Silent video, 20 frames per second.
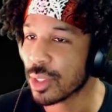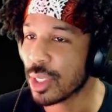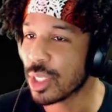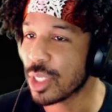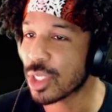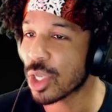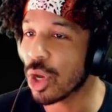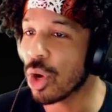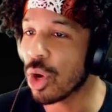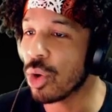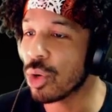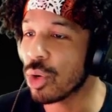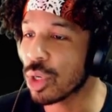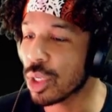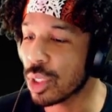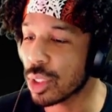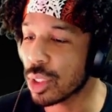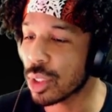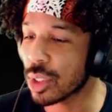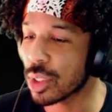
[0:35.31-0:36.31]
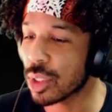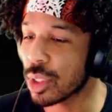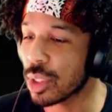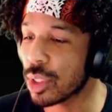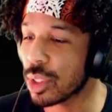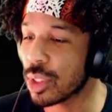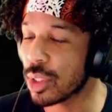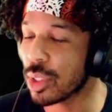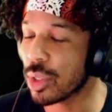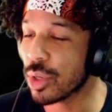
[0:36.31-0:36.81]
is it ogre,
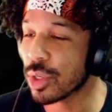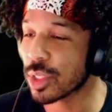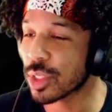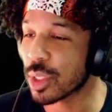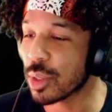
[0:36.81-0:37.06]
or is